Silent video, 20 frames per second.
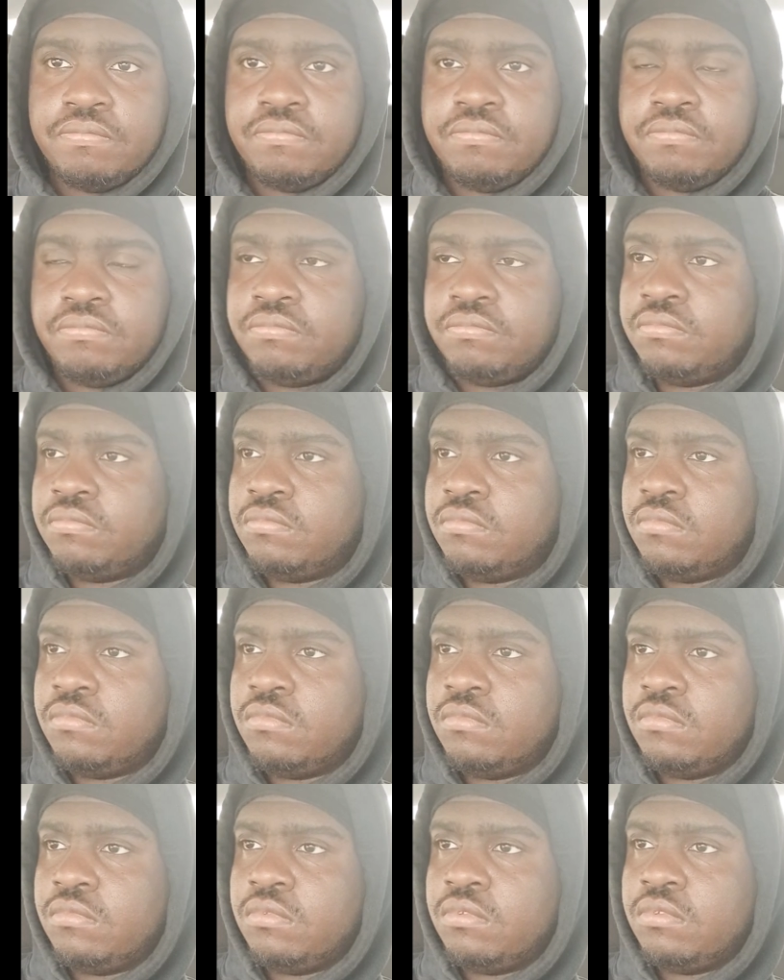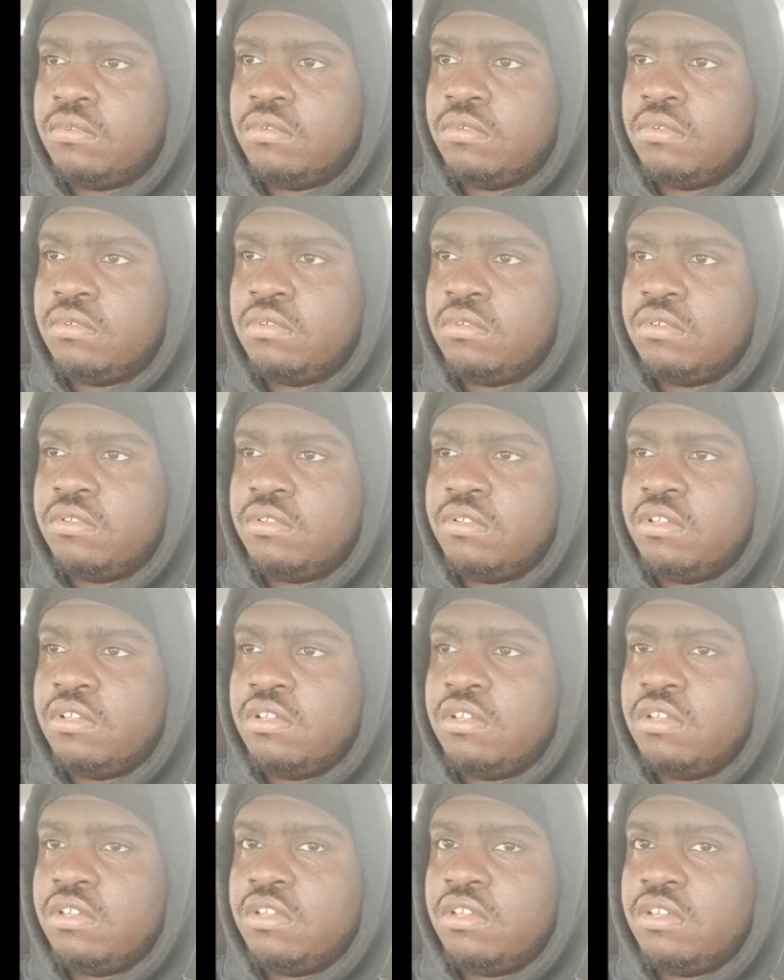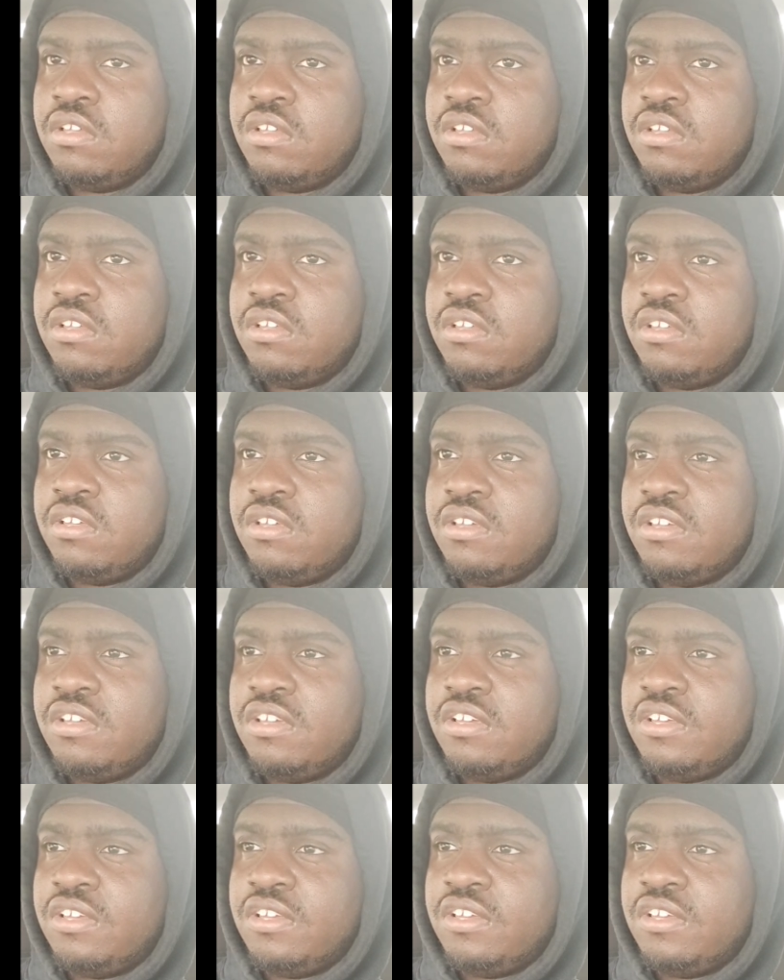Nobody speaks.